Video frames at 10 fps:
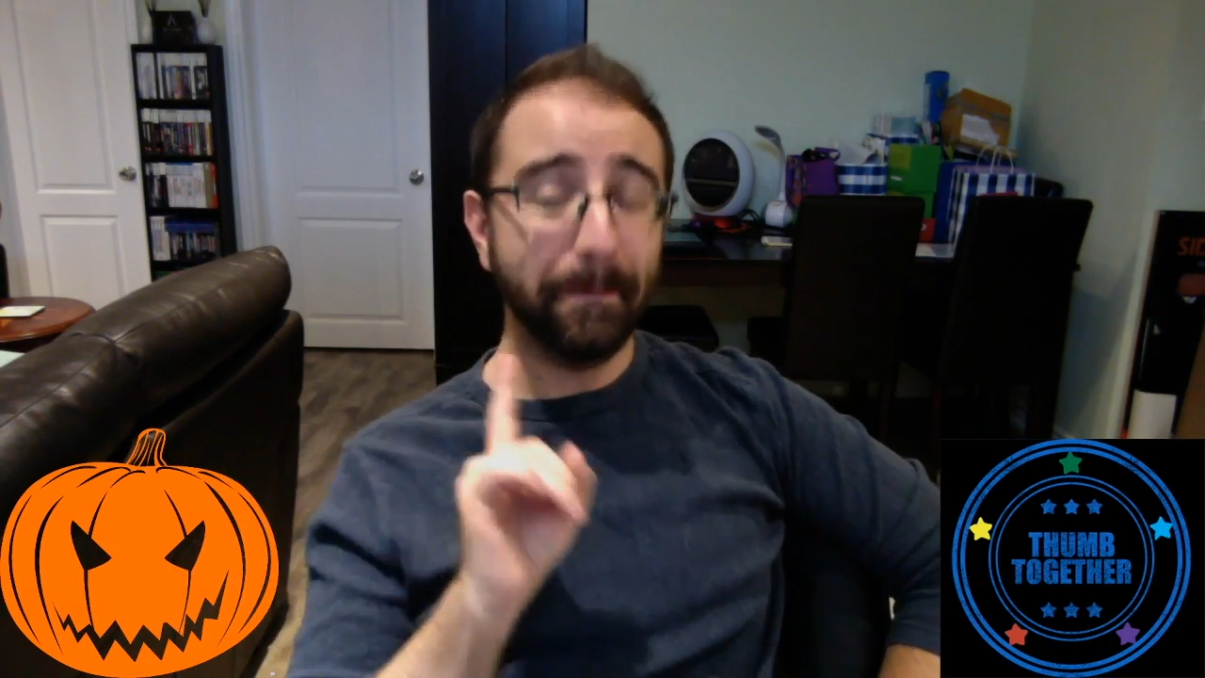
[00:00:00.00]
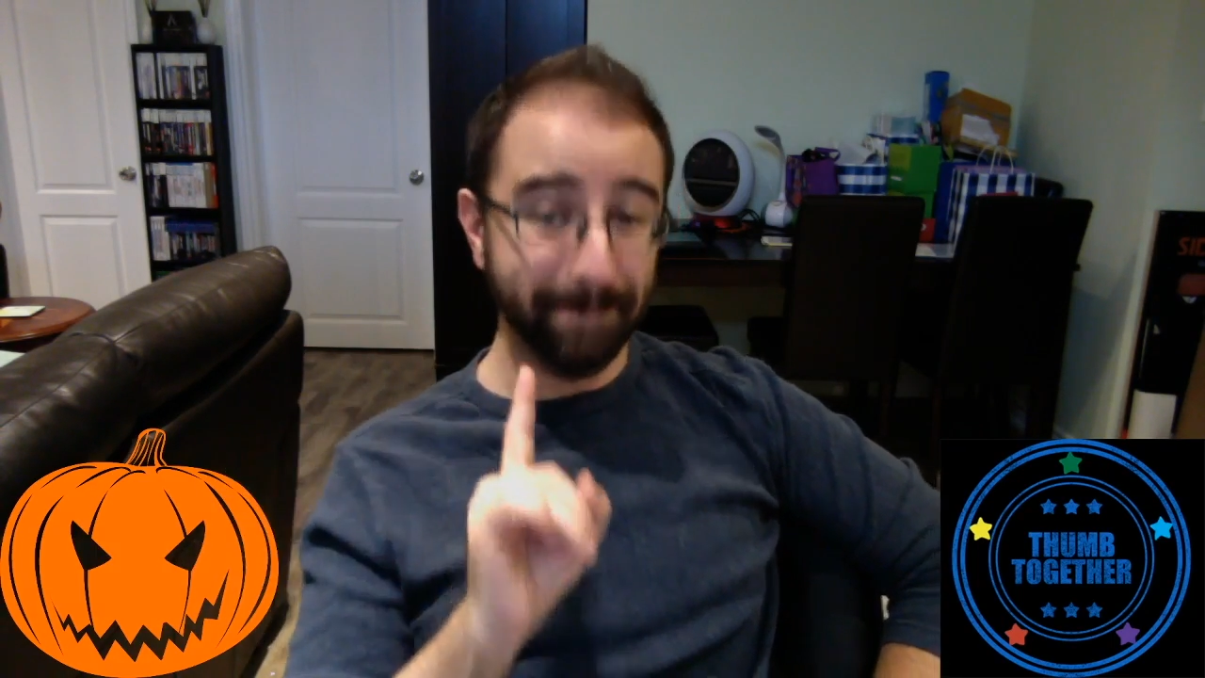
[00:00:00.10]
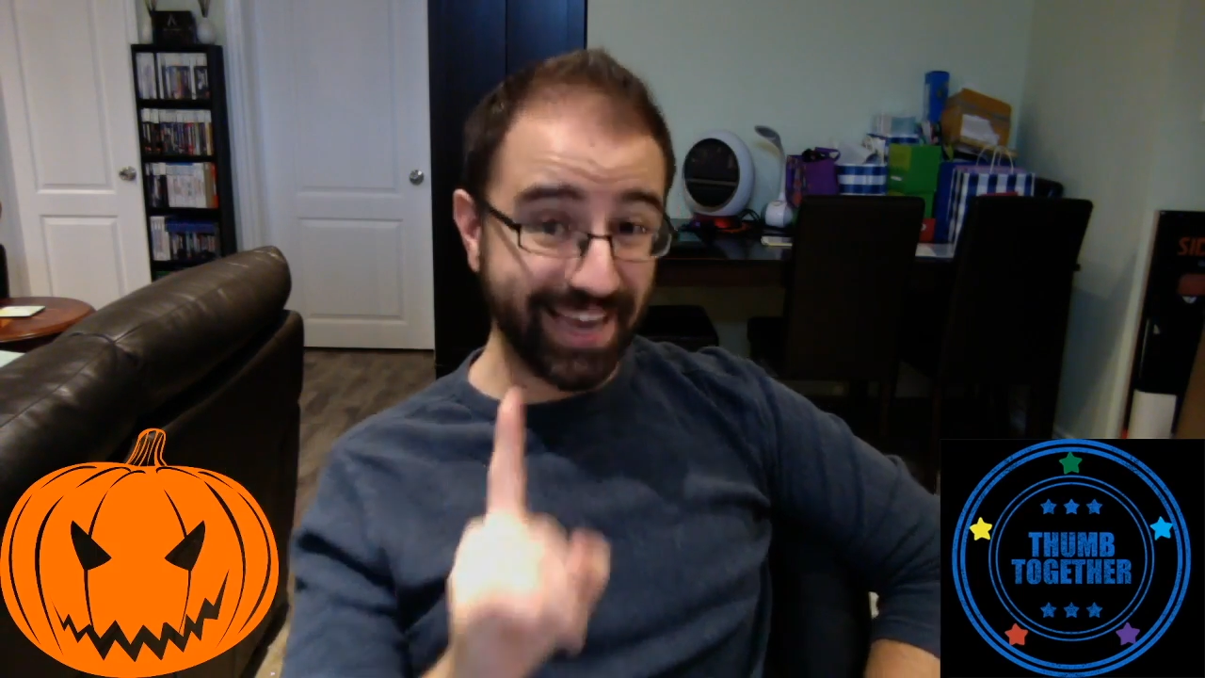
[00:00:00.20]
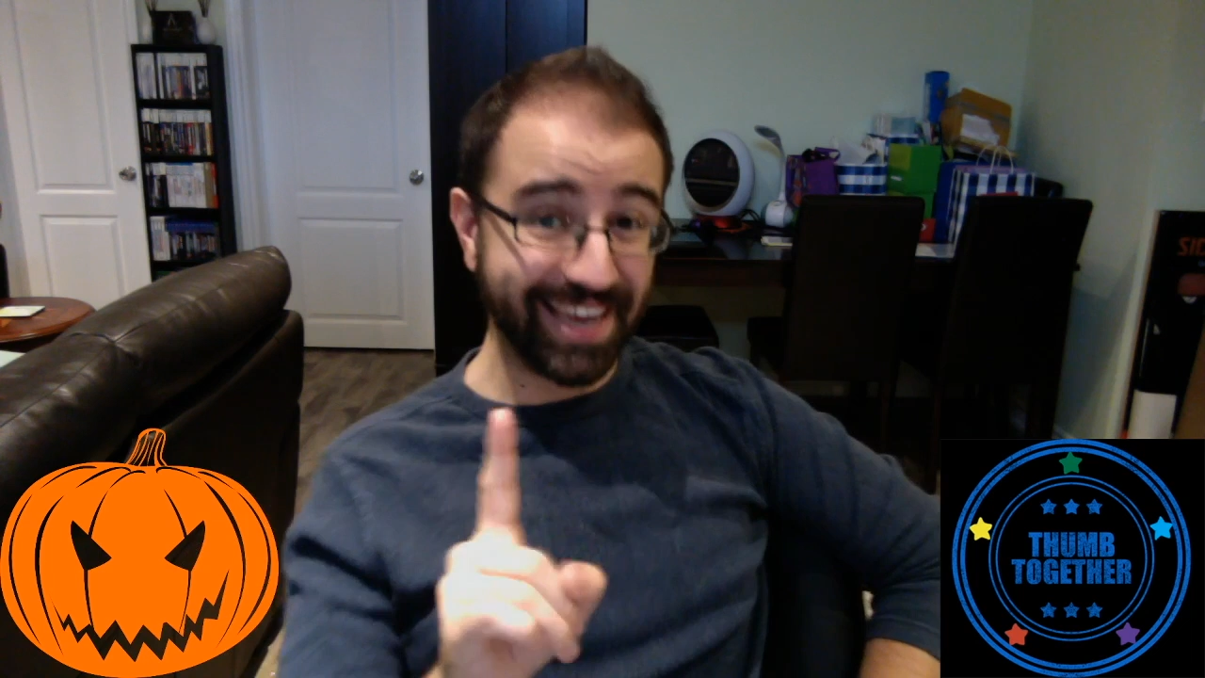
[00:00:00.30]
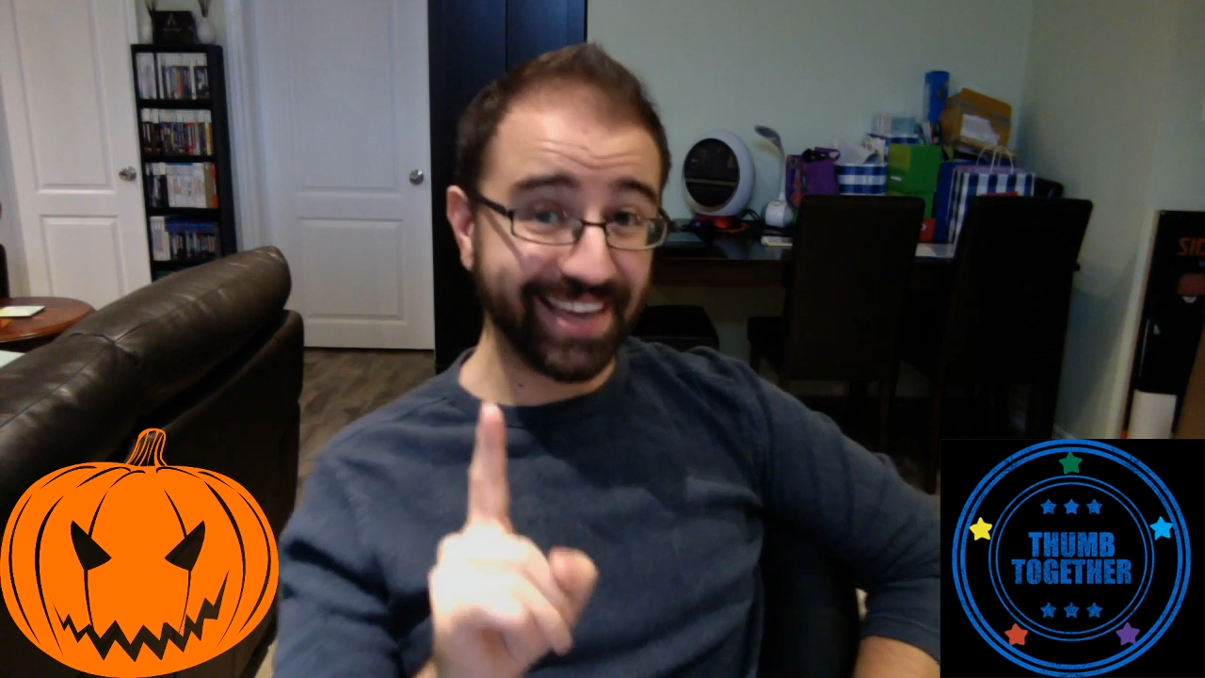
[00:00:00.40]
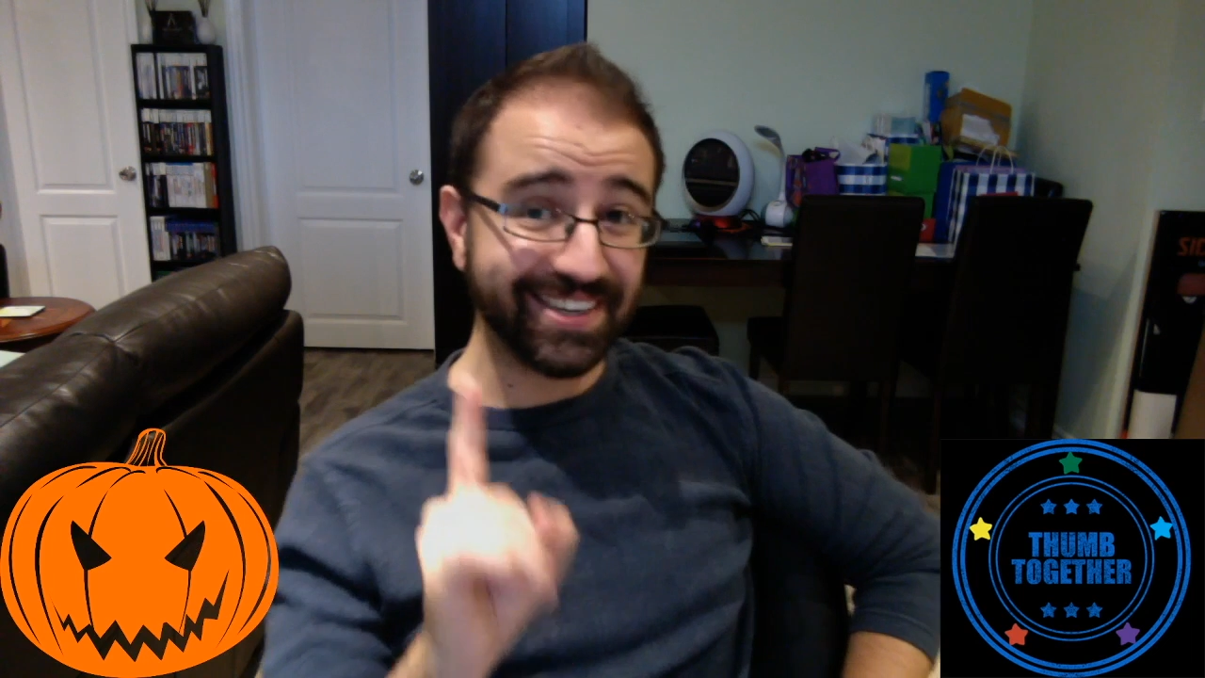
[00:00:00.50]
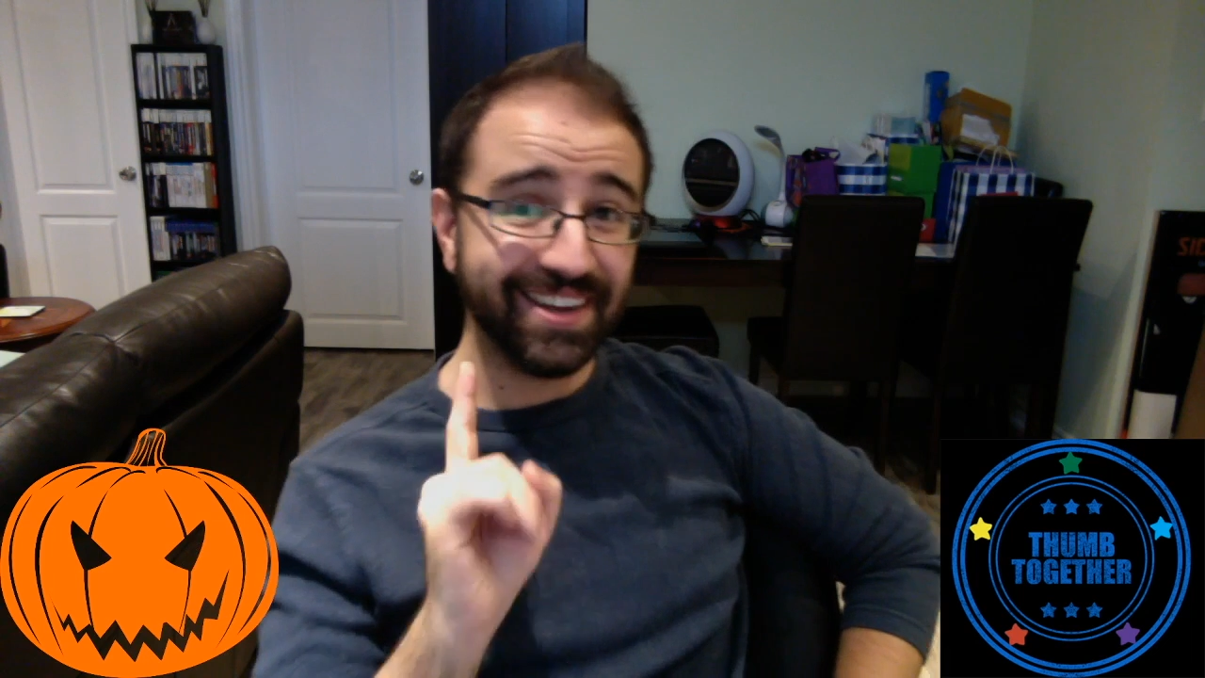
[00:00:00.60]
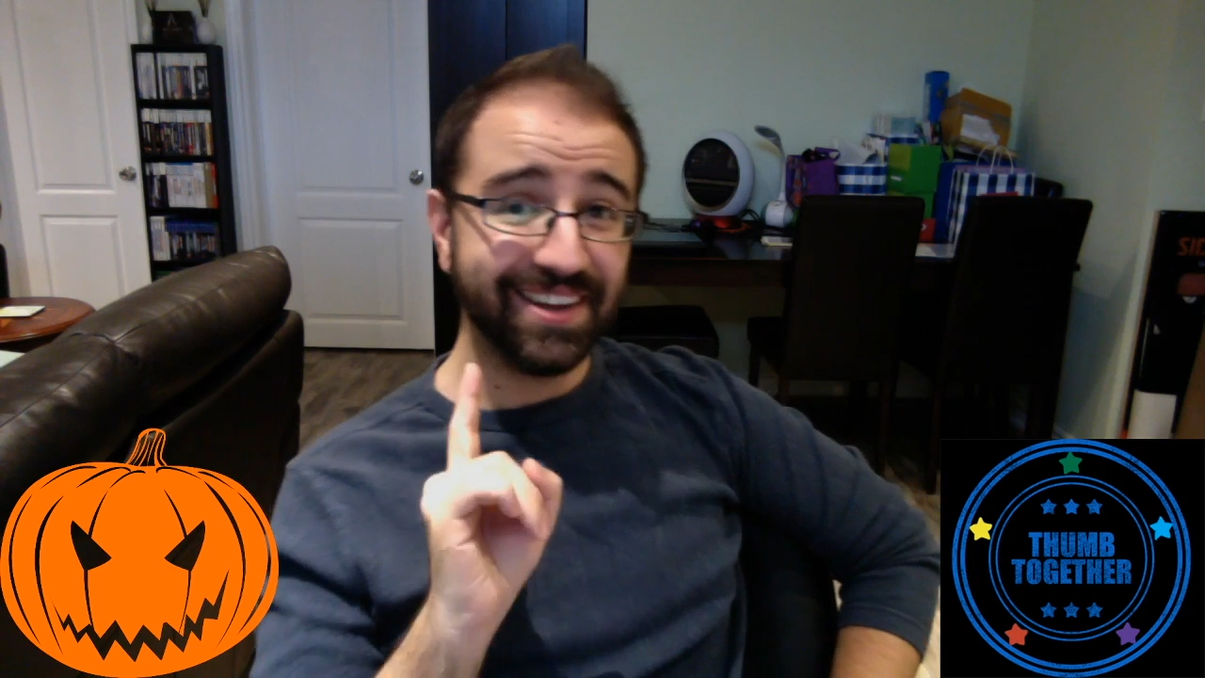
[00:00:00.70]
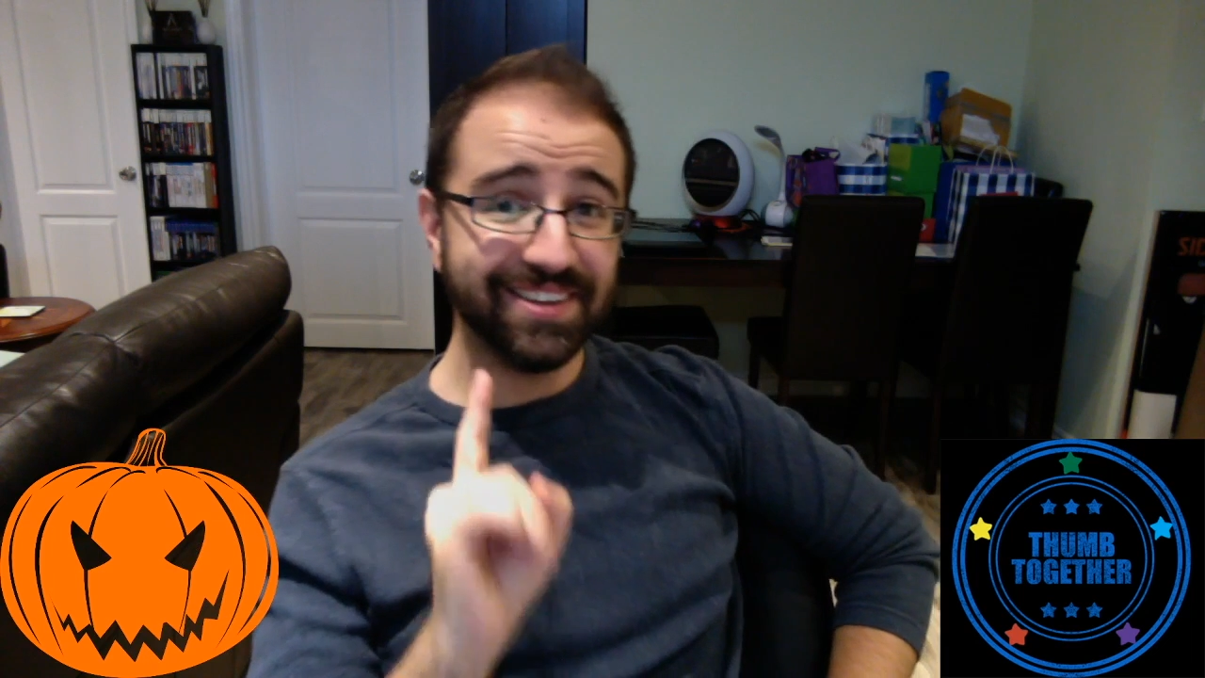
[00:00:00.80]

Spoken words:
make it